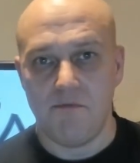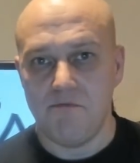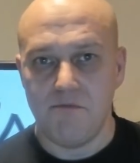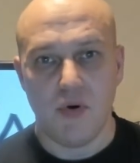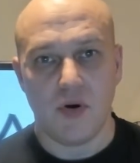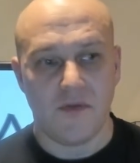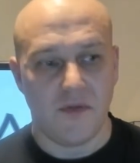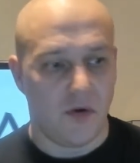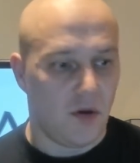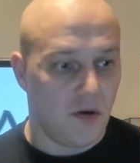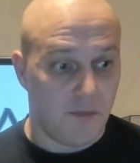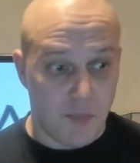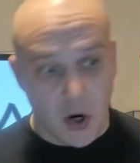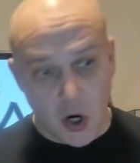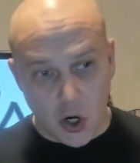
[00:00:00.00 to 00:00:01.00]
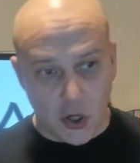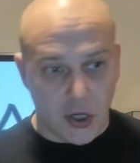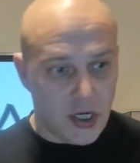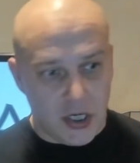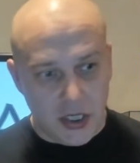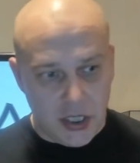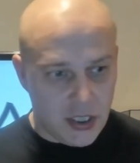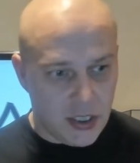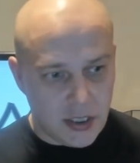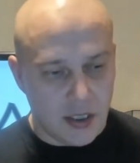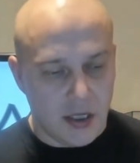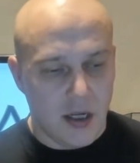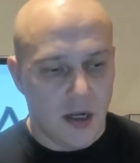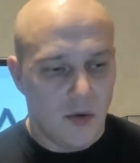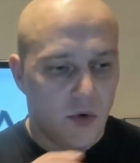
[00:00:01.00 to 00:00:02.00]
book full of partying,
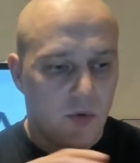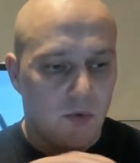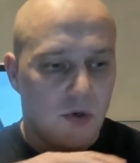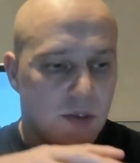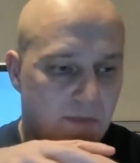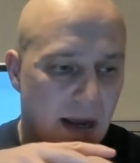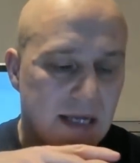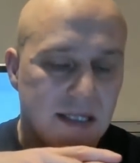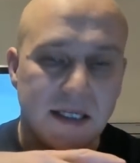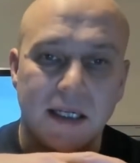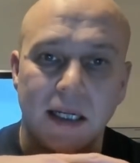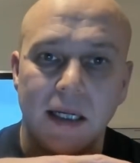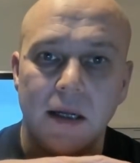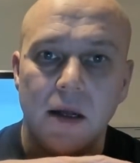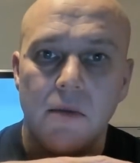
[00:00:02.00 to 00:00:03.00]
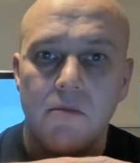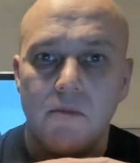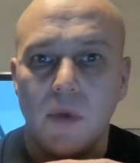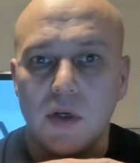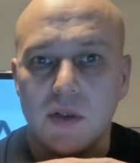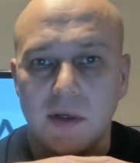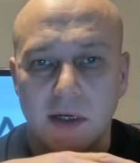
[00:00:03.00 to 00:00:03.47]
what was basically Mötley